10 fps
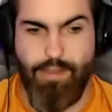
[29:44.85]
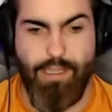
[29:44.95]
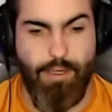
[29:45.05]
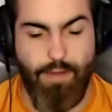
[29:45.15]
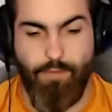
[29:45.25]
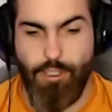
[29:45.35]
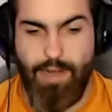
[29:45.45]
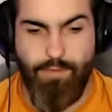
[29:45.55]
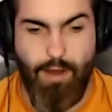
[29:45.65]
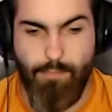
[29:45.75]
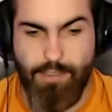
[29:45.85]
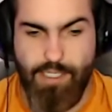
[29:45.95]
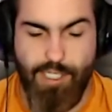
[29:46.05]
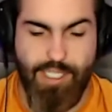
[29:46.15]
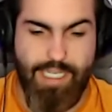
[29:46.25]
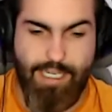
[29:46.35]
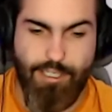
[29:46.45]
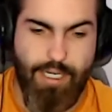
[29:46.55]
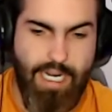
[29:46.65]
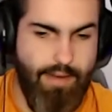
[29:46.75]
Are they looking for draft compensation
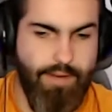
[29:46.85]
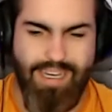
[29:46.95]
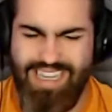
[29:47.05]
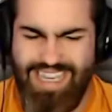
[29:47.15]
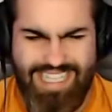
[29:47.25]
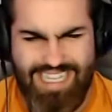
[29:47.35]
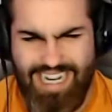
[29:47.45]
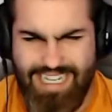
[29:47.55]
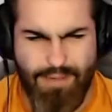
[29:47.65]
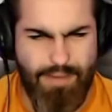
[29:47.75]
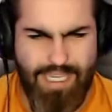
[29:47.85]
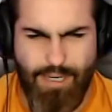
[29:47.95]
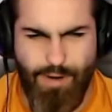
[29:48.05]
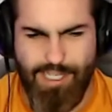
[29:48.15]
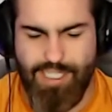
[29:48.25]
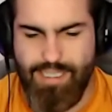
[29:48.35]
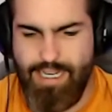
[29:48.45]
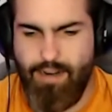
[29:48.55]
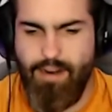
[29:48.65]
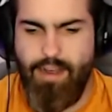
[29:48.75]
next draft? That's kind of the key question
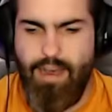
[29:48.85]
there.